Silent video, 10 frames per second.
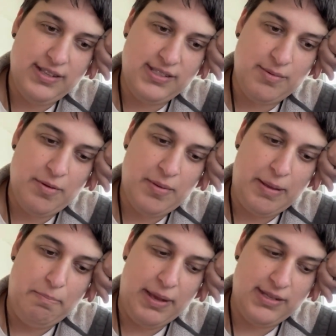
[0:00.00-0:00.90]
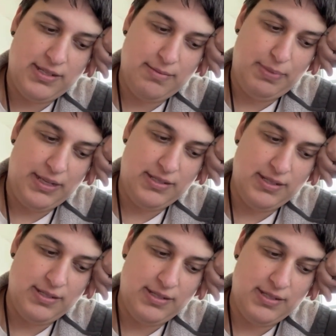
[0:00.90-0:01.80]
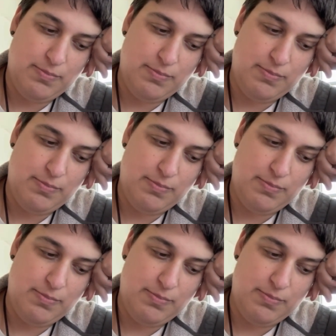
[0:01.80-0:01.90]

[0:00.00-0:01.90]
some of my best pieces is